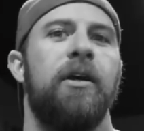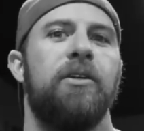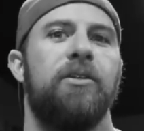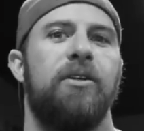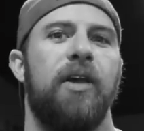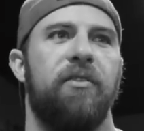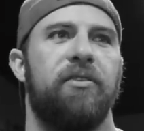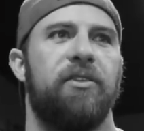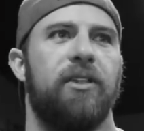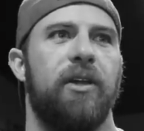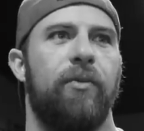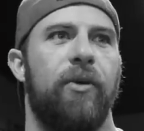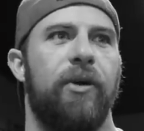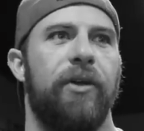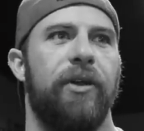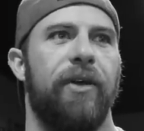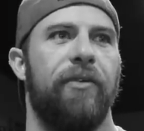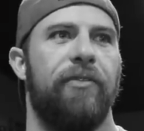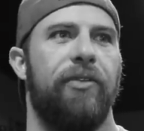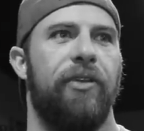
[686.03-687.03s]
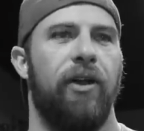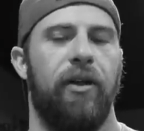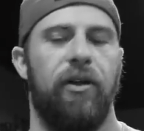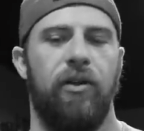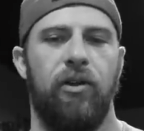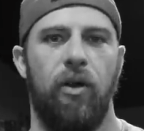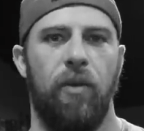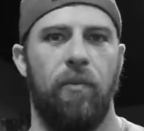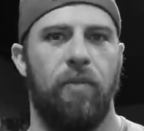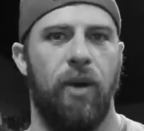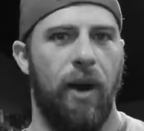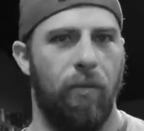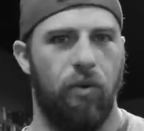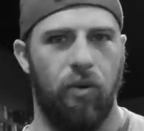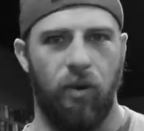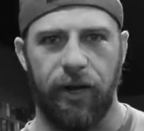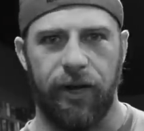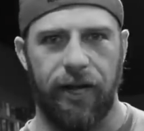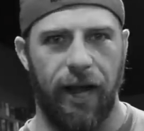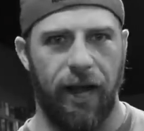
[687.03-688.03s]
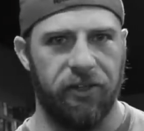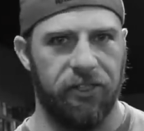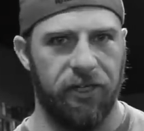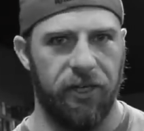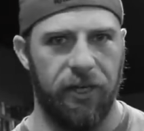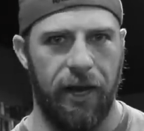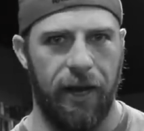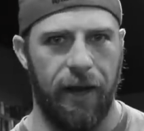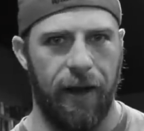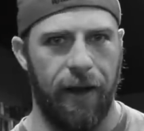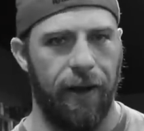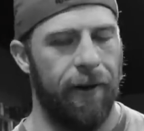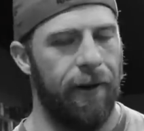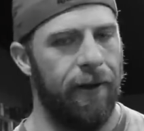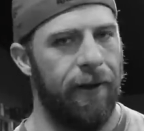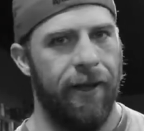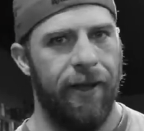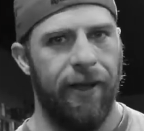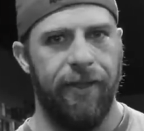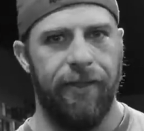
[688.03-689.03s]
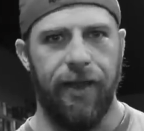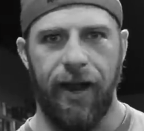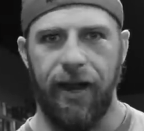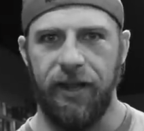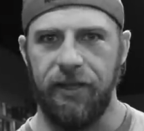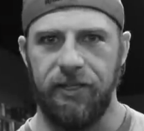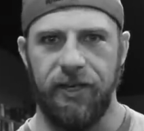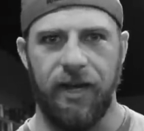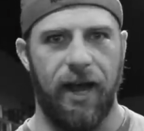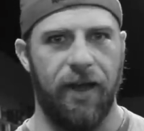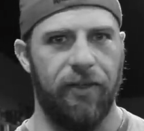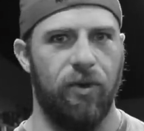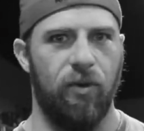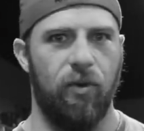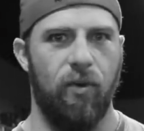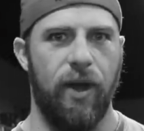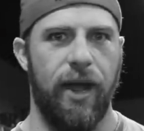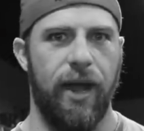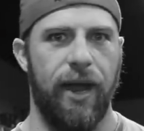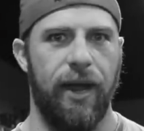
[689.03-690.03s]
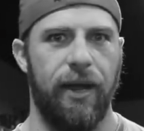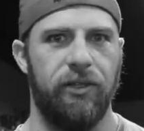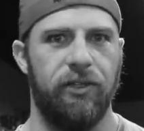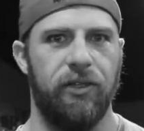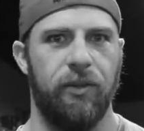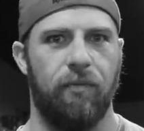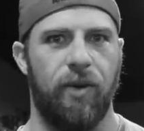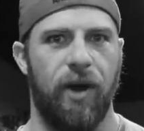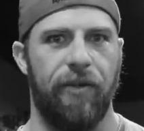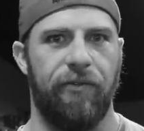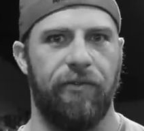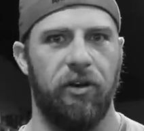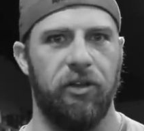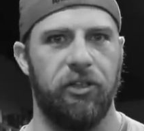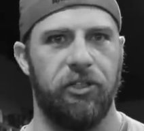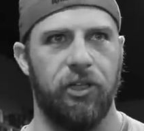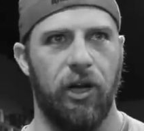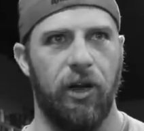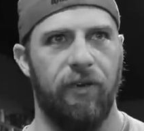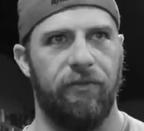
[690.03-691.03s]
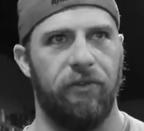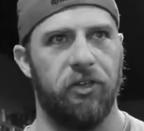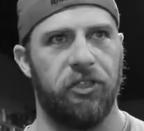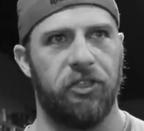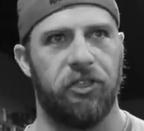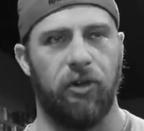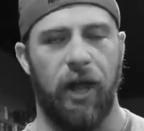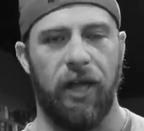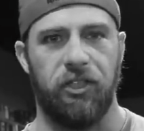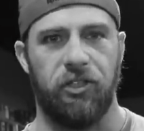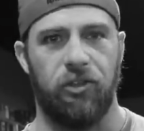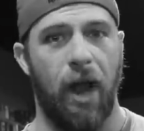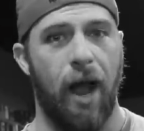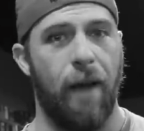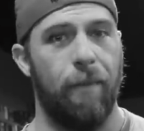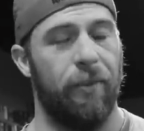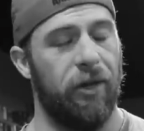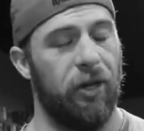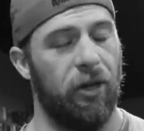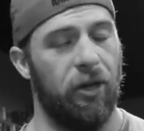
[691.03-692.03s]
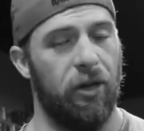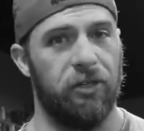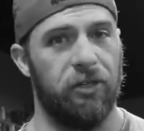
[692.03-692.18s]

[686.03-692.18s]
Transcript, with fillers: So you have someone, if you're doing pump workouts in here, that is not the way to prep for your show. If your strength's dropping, you're